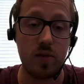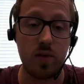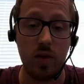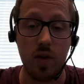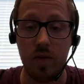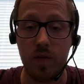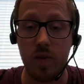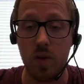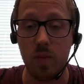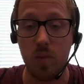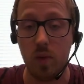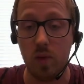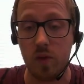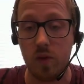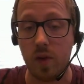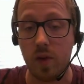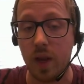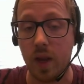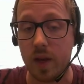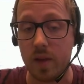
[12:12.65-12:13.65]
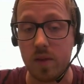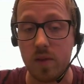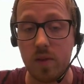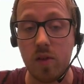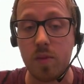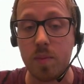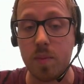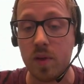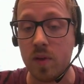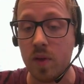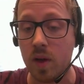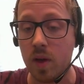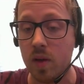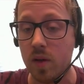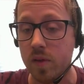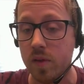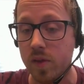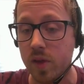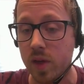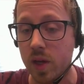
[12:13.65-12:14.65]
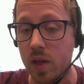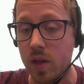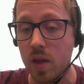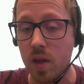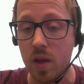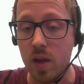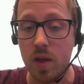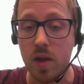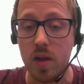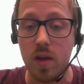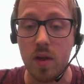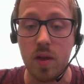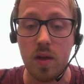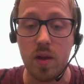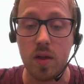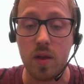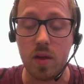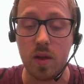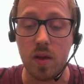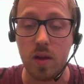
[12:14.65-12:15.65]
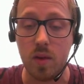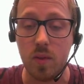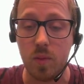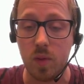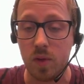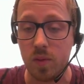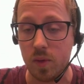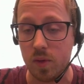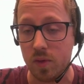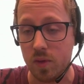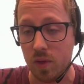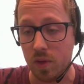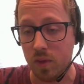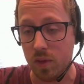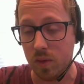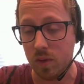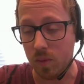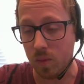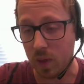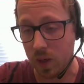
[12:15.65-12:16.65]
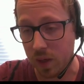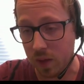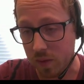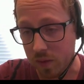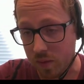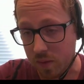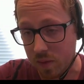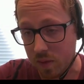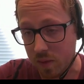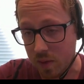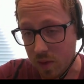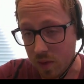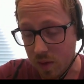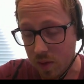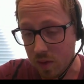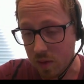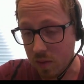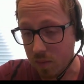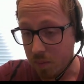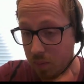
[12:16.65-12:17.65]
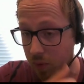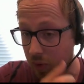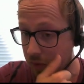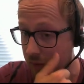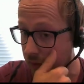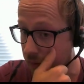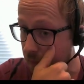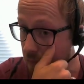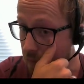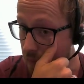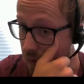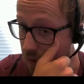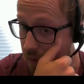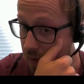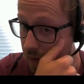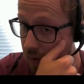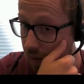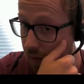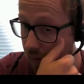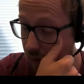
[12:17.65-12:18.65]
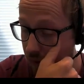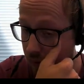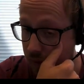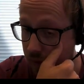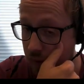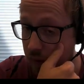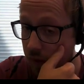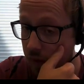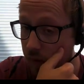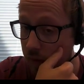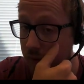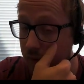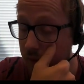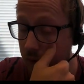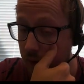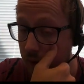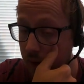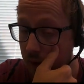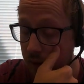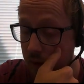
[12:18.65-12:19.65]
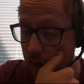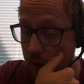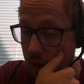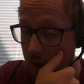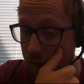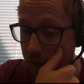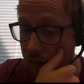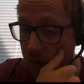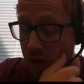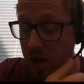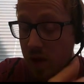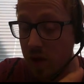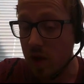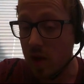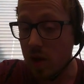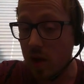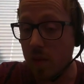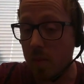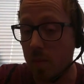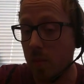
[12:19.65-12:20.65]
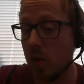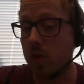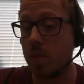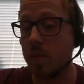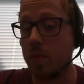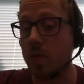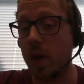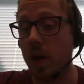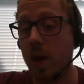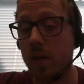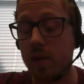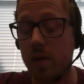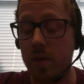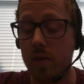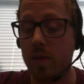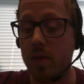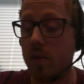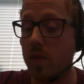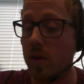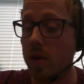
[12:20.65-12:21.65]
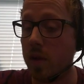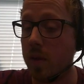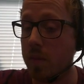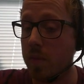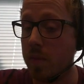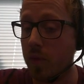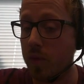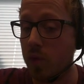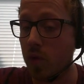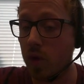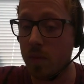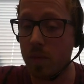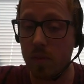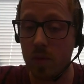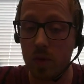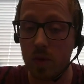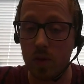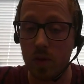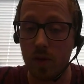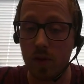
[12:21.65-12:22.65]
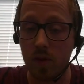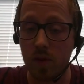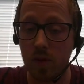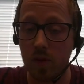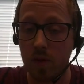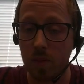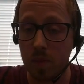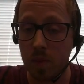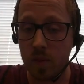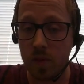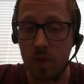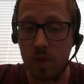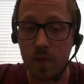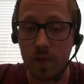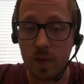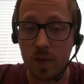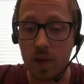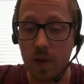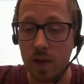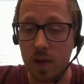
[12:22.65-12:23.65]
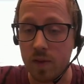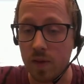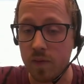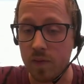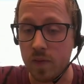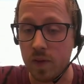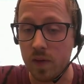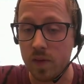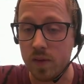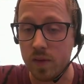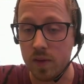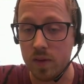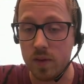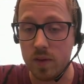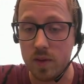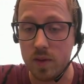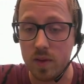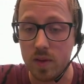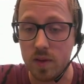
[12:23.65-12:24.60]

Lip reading: So if you would select this particular gene, which was done on the right bottom, then you can see that you have multiple actions that you can perform on this specific data feature.